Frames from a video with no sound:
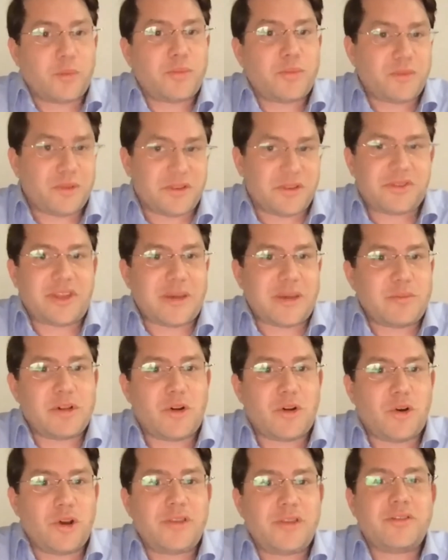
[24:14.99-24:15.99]
the stable
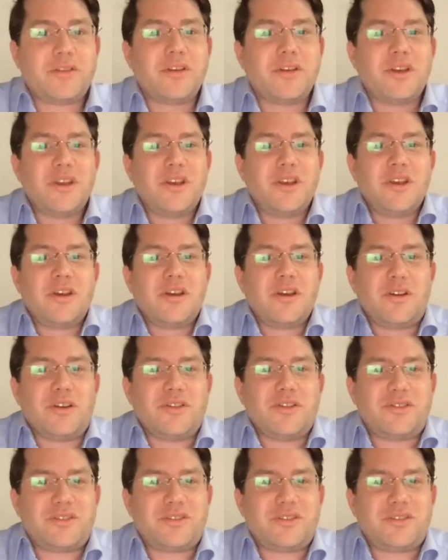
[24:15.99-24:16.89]
coins, because